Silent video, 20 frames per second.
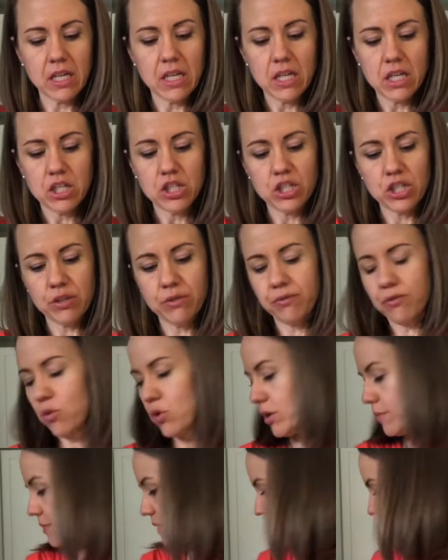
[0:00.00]
to
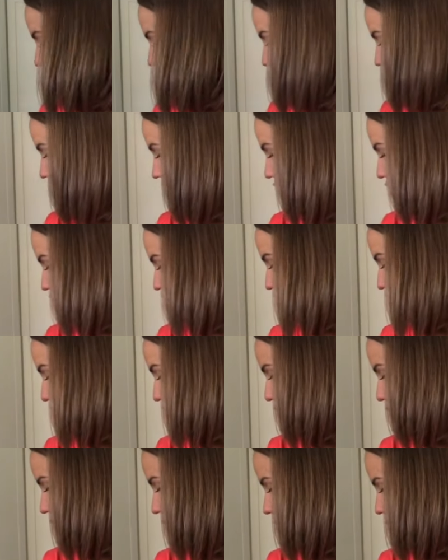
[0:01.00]
form this
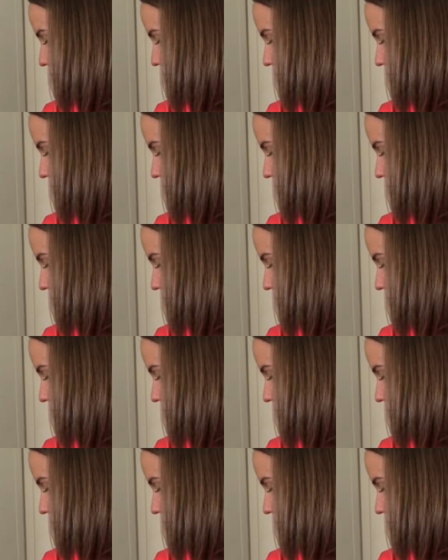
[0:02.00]
into